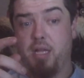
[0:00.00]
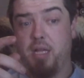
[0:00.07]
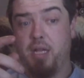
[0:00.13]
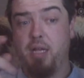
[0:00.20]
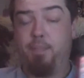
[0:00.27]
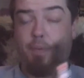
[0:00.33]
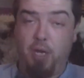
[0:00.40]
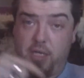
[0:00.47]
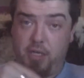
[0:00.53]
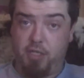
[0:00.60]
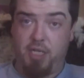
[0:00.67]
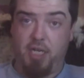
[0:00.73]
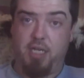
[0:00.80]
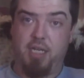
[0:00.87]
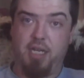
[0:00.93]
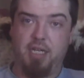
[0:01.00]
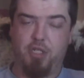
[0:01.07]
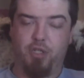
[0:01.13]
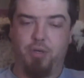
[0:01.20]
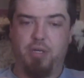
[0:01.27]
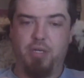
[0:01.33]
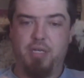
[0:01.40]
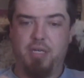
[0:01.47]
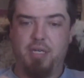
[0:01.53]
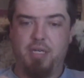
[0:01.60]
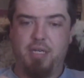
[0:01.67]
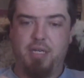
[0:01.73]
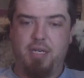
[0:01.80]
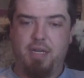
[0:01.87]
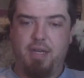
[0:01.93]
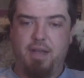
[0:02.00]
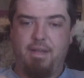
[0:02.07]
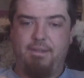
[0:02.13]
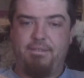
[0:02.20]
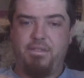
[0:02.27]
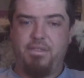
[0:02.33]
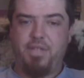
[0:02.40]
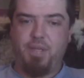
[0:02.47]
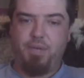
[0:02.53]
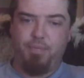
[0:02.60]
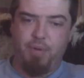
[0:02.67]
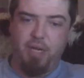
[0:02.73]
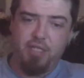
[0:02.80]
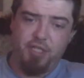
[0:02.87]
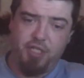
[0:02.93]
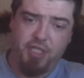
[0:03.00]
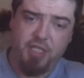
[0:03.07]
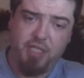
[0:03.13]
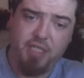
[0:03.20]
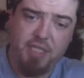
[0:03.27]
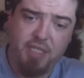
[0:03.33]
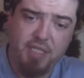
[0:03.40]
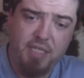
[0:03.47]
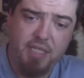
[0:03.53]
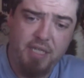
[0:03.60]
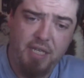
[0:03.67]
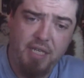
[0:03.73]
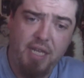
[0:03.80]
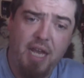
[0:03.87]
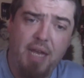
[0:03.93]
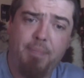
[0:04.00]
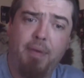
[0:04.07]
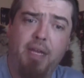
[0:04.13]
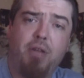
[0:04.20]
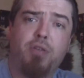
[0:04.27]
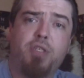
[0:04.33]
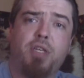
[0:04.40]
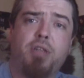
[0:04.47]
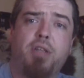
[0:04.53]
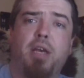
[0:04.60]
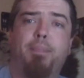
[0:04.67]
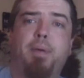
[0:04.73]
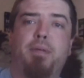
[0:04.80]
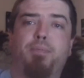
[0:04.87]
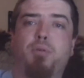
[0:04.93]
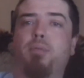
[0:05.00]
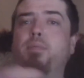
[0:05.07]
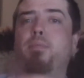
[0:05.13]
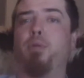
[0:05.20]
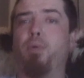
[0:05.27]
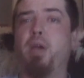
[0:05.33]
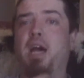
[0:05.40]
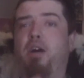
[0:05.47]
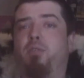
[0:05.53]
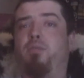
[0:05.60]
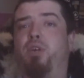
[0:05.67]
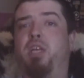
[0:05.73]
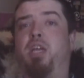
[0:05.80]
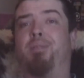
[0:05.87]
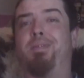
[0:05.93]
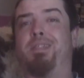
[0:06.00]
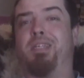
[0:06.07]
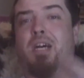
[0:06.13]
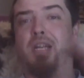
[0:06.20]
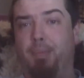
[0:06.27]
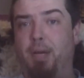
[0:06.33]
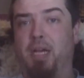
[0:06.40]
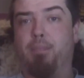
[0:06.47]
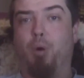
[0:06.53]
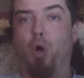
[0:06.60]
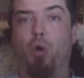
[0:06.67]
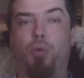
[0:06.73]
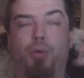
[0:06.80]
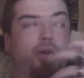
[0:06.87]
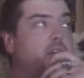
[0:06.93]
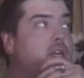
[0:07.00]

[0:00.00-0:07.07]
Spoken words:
and put it in your second neck shot. Which, yeah, it might not sound like a big problem. The way I overcame it is I had a big bottle.